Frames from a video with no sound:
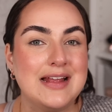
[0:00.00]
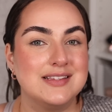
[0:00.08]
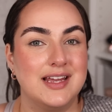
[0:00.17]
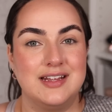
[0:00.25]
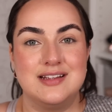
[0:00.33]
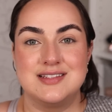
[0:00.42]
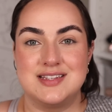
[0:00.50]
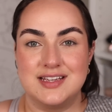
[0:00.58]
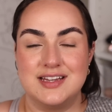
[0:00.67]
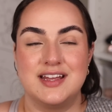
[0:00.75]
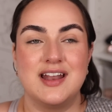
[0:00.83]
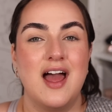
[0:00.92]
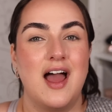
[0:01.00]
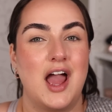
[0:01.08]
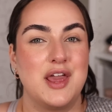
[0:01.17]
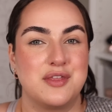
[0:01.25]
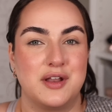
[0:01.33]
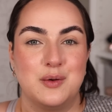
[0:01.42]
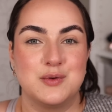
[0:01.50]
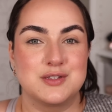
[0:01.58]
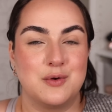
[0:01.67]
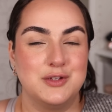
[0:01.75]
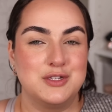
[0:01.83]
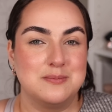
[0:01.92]
than it did. I thought it was
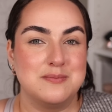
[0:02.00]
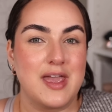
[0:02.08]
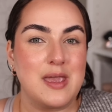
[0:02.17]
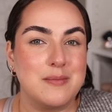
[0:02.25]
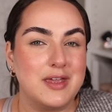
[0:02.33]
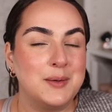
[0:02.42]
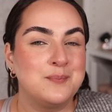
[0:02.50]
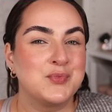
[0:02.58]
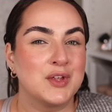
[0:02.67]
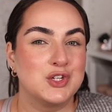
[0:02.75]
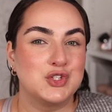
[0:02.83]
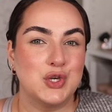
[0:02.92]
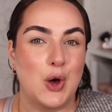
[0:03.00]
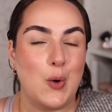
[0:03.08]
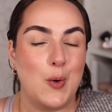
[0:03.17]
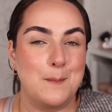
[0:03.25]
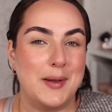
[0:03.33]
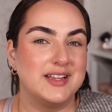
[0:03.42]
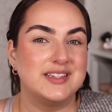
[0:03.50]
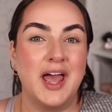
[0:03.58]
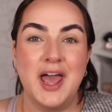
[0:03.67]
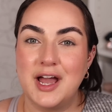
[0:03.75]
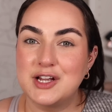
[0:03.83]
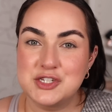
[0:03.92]
going to maybe show my
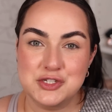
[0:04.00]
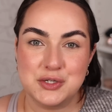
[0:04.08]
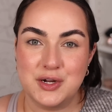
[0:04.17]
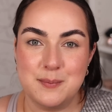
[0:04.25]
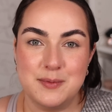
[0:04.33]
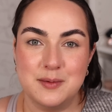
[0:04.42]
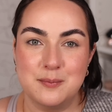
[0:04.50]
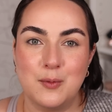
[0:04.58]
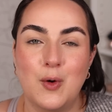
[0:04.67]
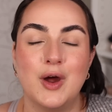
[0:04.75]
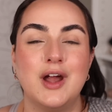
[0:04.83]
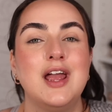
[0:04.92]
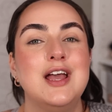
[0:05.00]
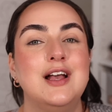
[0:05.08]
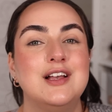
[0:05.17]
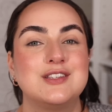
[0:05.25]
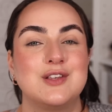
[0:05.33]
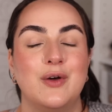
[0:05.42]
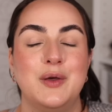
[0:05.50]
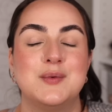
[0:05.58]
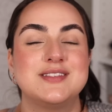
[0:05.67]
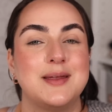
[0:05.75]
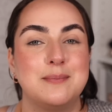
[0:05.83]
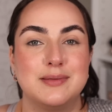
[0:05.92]
texture a bit more. So it
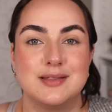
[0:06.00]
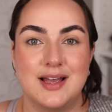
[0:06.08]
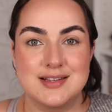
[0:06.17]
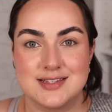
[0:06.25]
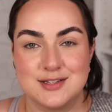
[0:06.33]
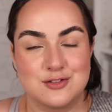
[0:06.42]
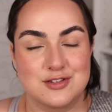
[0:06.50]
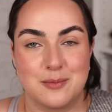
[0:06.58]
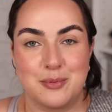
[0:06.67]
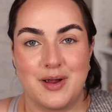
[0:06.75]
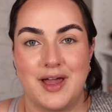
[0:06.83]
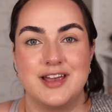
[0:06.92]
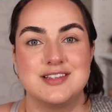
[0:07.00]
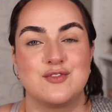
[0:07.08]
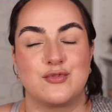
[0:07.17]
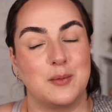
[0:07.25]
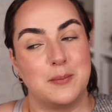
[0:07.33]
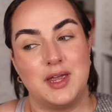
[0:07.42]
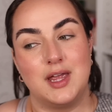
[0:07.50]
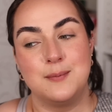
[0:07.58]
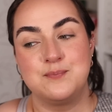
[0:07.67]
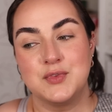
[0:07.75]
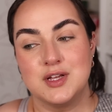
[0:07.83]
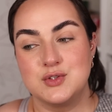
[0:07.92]
was a pleasant surprise for
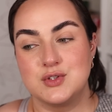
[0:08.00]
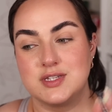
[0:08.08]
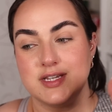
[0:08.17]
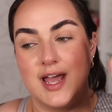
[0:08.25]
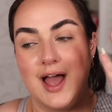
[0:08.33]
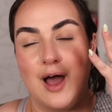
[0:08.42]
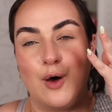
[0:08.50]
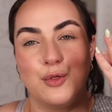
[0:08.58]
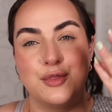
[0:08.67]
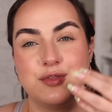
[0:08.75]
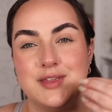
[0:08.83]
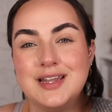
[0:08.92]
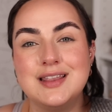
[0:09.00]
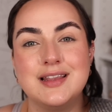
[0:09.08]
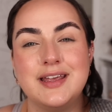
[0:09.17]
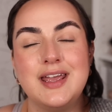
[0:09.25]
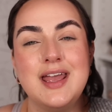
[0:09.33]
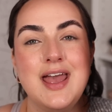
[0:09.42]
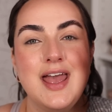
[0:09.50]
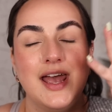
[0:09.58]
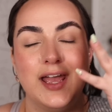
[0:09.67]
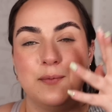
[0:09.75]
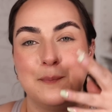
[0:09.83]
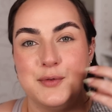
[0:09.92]
me to see how thinly
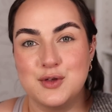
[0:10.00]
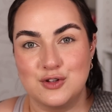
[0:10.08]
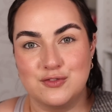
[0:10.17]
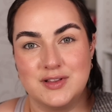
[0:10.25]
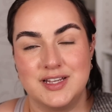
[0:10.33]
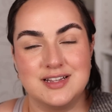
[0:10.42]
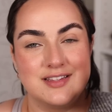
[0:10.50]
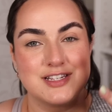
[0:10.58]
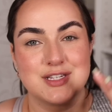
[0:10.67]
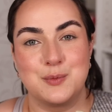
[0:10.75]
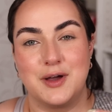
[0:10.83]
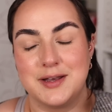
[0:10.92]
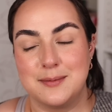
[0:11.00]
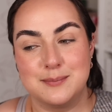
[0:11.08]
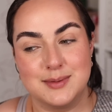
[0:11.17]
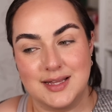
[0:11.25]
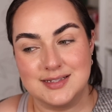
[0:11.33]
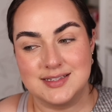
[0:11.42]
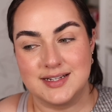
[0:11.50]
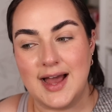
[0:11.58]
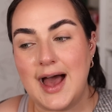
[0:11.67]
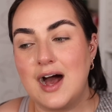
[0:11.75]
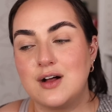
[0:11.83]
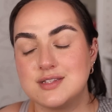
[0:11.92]
and beautifully this one blended
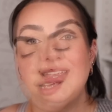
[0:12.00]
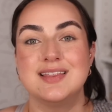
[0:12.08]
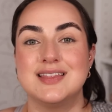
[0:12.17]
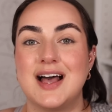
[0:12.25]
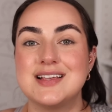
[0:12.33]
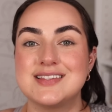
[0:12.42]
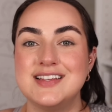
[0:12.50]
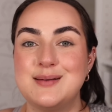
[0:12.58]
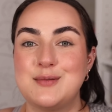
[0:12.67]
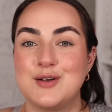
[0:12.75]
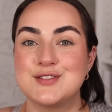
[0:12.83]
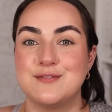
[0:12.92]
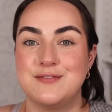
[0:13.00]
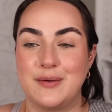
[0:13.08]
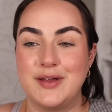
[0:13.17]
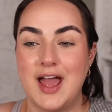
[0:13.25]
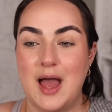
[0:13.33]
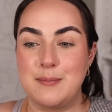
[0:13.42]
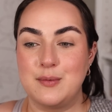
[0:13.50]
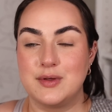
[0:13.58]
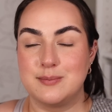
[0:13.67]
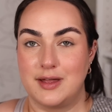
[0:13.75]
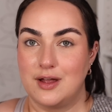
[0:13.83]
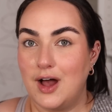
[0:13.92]
out. Lastly, I'm also very happy
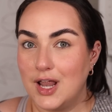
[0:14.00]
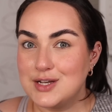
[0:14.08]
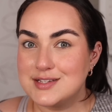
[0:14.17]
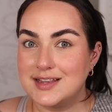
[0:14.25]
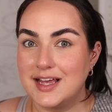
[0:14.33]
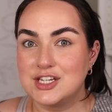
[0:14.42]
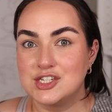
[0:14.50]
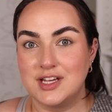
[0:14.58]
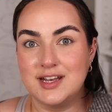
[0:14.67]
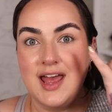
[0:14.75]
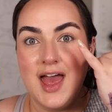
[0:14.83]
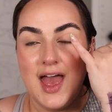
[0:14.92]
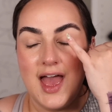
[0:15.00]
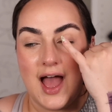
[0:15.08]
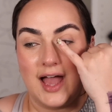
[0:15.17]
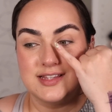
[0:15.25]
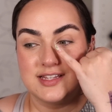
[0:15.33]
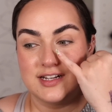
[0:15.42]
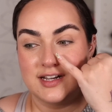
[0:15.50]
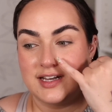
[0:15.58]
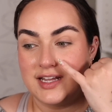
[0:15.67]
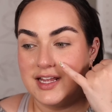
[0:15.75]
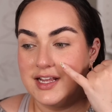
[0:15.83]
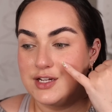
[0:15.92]
with my color selection. I didn't
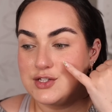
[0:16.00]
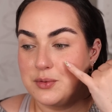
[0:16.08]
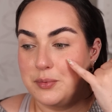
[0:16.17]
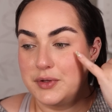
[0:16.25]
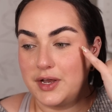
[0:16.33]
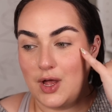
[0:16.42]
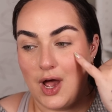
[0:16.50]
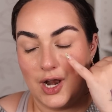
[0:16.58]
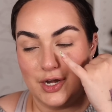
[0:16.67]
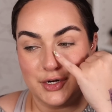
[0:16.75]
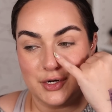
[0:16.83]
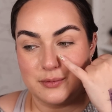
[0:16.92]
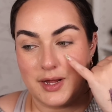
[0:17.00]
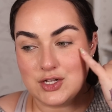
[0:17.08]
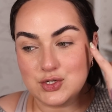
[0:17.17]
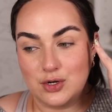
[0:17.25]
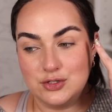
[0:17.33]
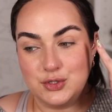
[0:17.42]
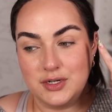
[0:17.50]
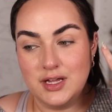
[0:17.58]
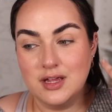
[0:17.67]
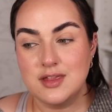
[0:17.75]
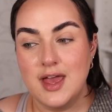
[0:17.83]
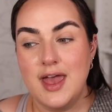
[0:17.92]
need to put a color corrector
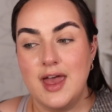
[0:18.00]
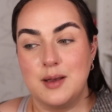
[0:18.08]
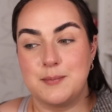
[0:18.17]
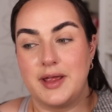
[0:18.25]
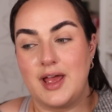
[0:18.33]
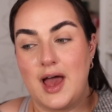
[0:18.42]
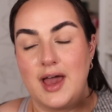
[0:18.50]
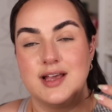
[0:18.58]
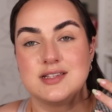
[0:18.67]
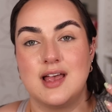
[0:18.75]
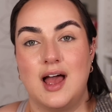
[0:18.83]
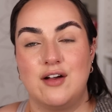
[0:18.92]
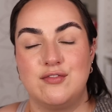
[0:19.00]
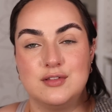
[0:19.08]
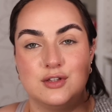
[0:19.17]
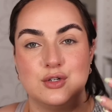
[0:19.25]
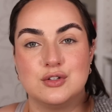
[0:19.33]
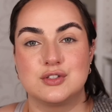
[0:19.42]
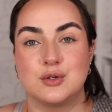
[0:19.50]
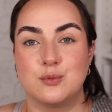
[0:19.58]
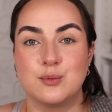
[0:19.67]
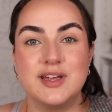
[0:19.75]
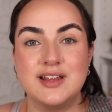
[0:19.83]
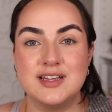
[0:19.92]
underneath and my eyes have looked
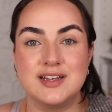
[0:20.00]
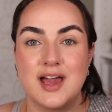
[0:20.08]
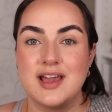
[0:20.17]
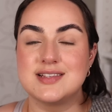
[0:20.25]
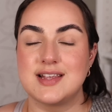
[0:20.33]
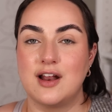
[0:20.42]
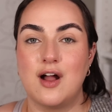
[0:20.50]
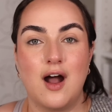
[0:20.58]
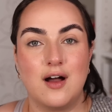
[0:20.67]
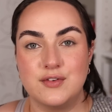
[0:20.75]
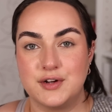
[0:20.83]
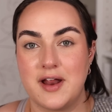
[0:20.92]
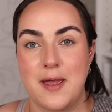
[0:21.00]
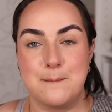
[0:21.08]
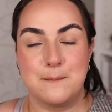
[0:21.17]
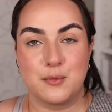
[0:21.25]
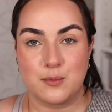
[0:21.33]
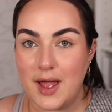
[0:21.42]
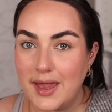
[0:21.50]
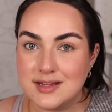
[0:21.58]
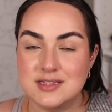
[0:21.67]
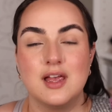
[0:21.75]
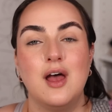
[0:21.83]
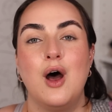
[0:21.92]
really nice and covered and
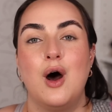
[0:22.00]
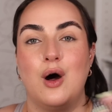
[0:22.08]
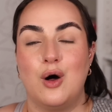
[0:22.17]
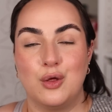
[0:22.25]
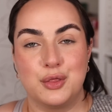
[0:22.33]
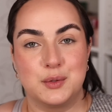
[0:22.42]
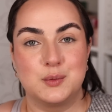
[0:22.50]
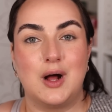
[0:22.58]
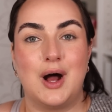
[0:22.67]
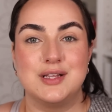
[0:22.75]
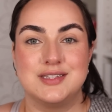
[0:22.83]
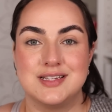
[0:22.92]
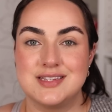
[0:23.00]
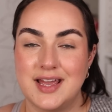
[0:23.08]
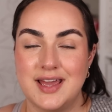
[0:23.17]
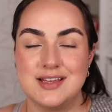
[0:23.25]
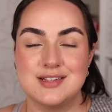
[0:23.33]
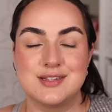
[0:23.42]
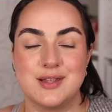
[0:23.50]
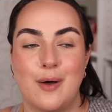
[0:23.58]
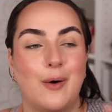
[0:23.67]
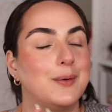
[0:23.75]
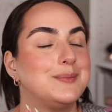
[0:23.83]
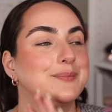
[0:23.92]
bright all throughout the day.
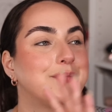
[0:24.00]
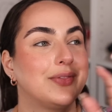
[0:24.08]
So